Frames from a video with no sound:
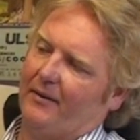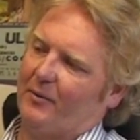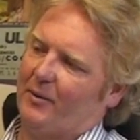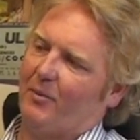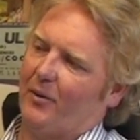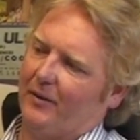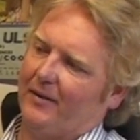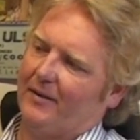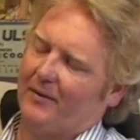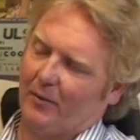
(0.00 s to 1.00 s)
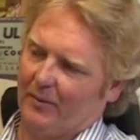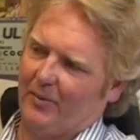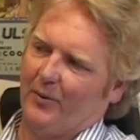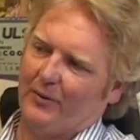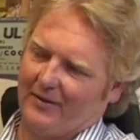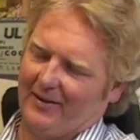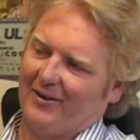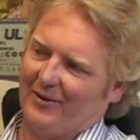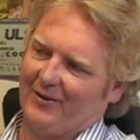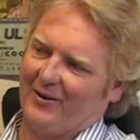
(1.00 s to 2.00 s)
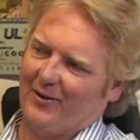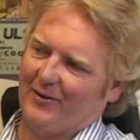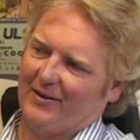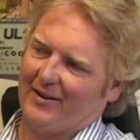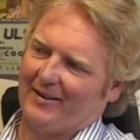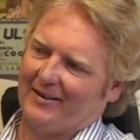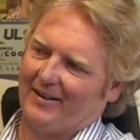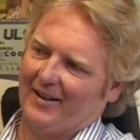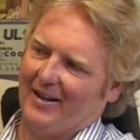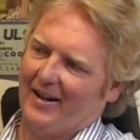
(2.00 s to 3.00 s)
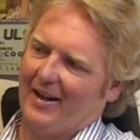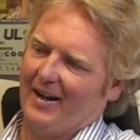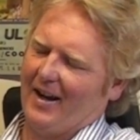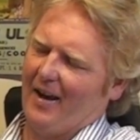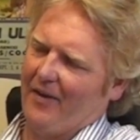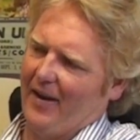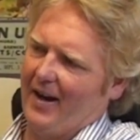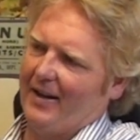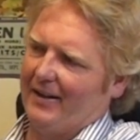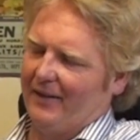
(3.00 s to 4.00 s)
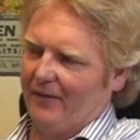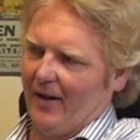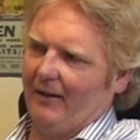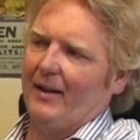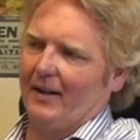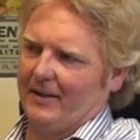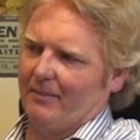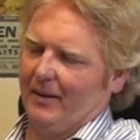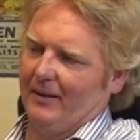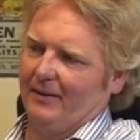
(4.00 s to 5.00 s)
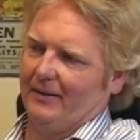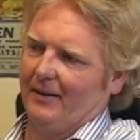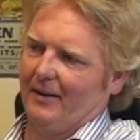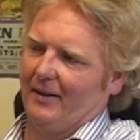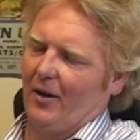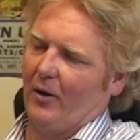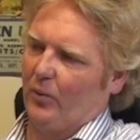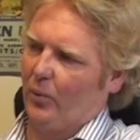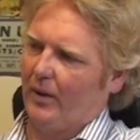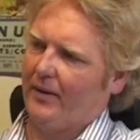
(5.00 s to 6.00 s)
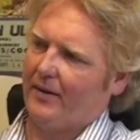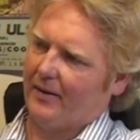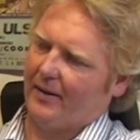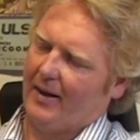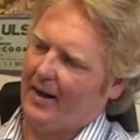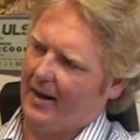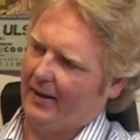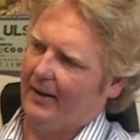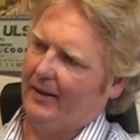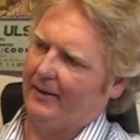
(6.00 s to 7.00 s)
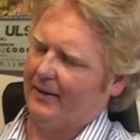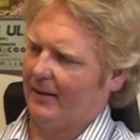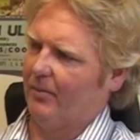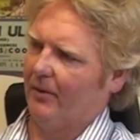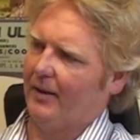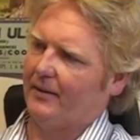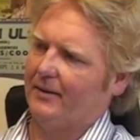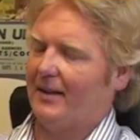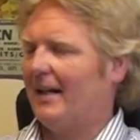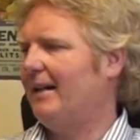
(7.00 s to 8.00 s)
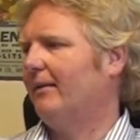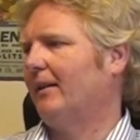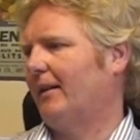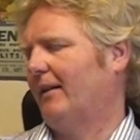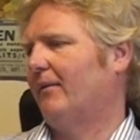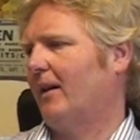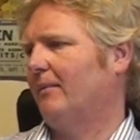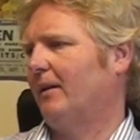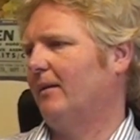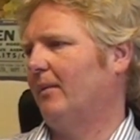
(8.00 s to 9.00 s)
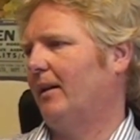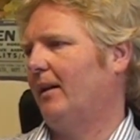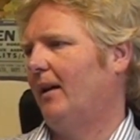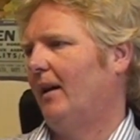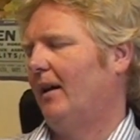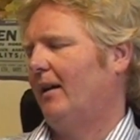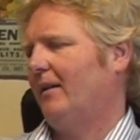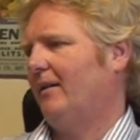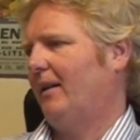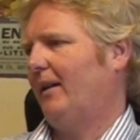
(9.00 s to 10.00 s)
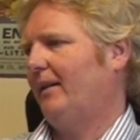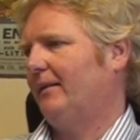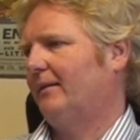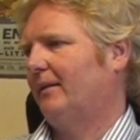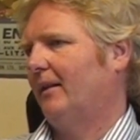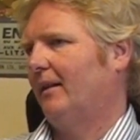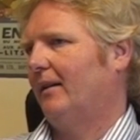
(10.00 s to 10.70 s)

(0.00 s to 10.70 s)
of the respondents were opposed to clauses 2 and 6. And then at the very last minute, out with any deliberations, even at the Environment Committee, these